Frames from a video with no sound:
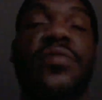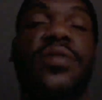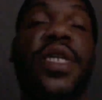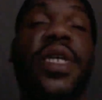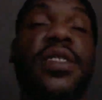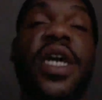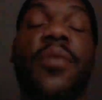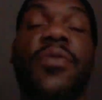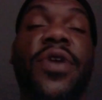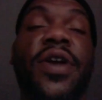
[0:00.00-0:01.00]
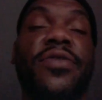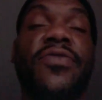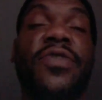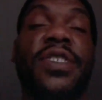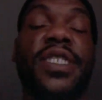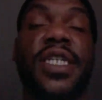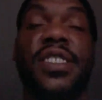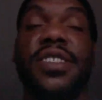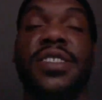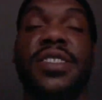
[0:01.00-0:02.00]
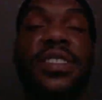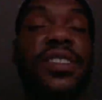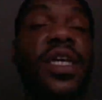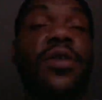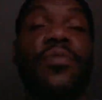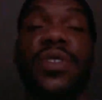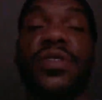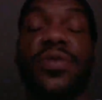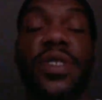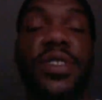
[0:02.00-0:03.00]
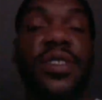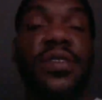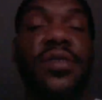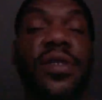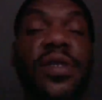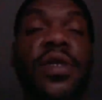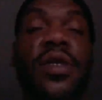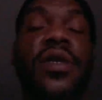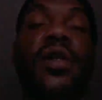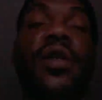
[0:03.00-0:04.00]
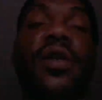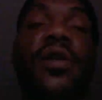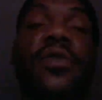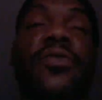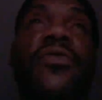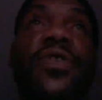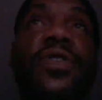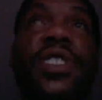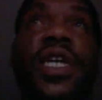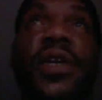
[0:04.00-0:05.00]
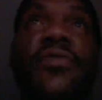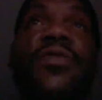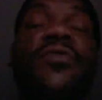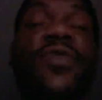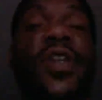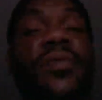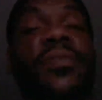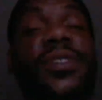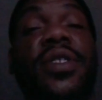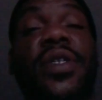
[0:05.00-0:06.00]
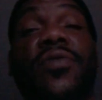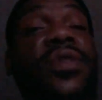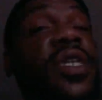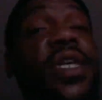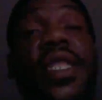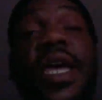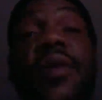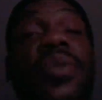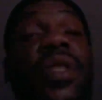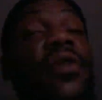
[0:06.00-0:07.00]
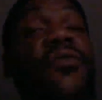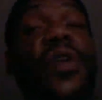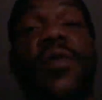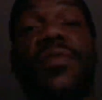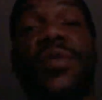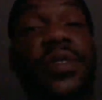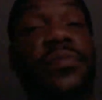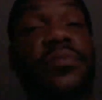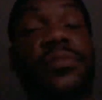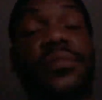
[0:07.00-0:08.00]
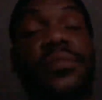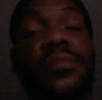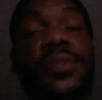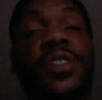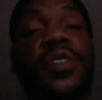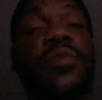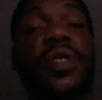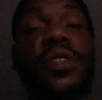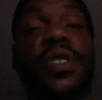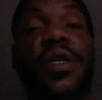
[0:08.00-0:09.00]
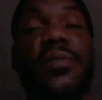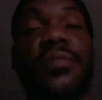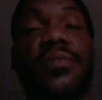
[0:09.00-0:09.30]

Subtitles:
second time around for the Saints, it's not gonna be so easy. First time for the Rams, we cannot play around with them. Simple as that.